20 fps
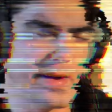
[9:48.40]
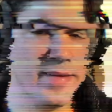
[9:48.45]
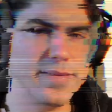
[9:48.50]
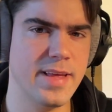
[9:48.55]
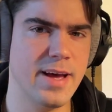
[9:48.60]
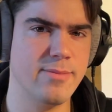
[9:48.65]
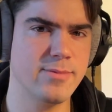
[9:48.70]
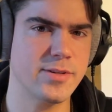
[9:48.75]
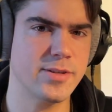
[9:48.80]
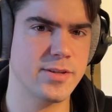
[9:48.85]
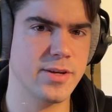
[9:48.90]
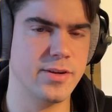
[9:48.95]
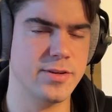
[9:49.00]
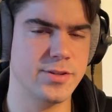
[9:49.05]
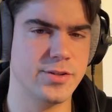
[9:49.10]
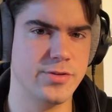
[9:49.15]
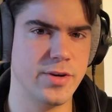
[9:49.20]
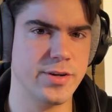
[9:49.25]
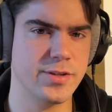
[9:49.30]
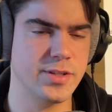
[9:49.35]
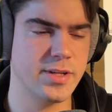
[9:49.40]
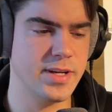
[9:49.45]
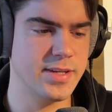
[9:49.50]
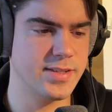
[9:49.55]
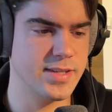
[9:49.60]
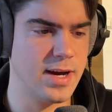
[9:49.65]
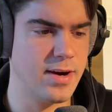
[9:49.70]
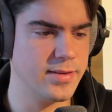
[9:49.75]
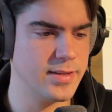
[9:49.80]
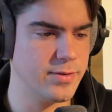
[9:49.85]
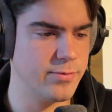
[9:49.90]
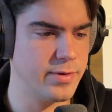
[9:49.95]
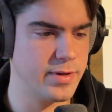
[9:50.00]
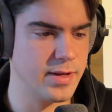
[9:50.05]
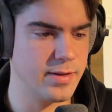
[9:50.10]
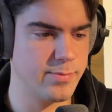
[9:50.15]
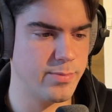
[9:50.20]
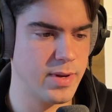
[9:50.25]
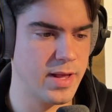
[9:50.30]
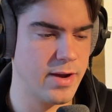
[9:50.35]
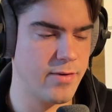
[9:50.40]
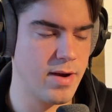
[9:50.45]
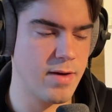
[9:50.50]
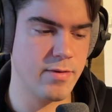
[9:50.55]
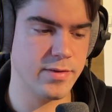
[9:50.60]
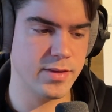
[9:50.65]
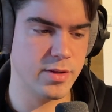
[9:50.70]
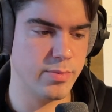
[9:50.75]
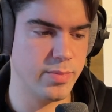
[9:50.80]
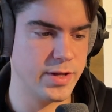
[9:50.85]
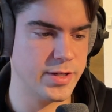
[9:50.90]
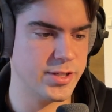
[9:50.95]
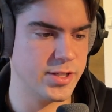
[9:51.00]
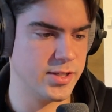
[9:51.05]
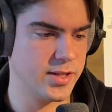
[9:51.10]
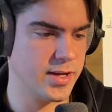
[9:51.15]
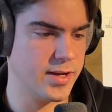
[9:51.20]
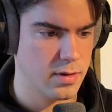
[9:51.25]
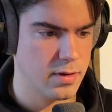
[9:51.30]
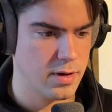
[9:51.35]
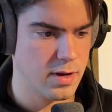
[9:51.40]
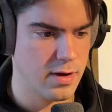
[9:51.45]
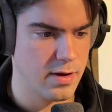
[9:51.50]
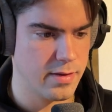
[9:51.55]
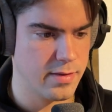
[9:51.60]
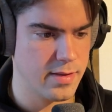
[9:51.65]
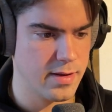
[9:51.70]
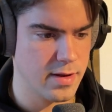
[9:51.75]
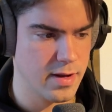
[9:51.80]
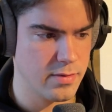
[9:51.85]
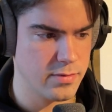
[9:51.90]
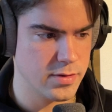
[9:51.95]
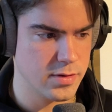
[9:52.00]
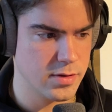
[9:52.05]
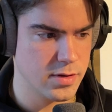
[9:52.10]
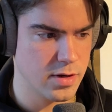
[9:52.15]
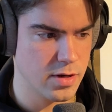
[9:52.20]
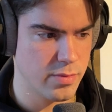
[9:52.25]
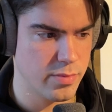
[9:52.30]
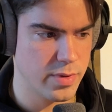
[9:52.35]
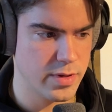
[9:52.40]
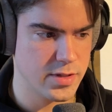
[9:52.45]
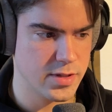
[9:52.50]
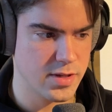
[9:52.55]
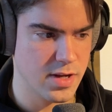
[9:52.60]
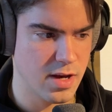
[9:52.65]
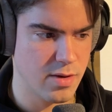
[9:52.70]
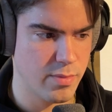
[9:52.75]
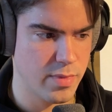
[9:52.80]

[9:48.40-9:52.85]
Now I'm just going to structure this out and we can play around with the pitch again. Now I think I'm just going to pitch it down by